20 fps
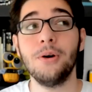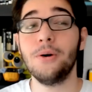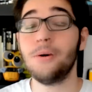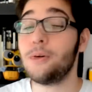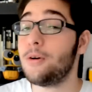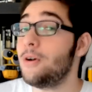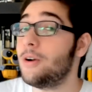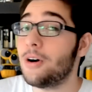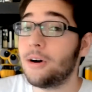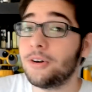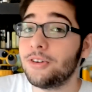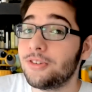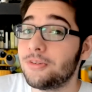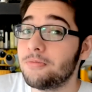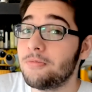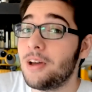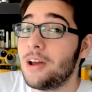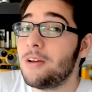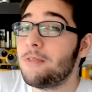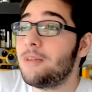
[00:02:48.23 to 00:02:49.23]
Who knows,
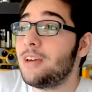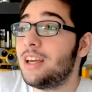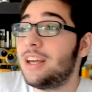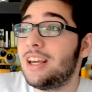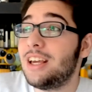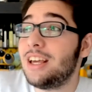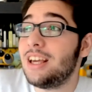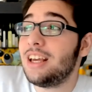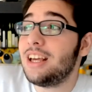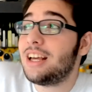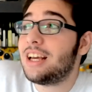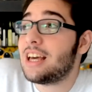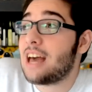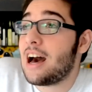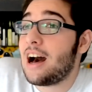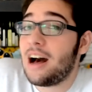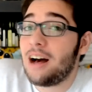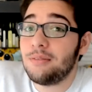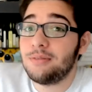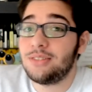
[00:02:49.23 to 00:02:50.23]
maybe he
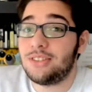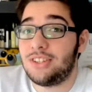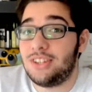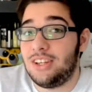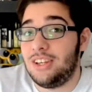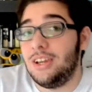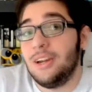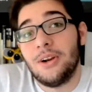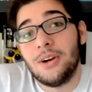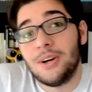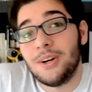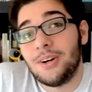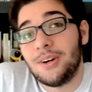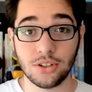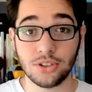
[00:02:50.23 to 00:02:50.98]
comes here.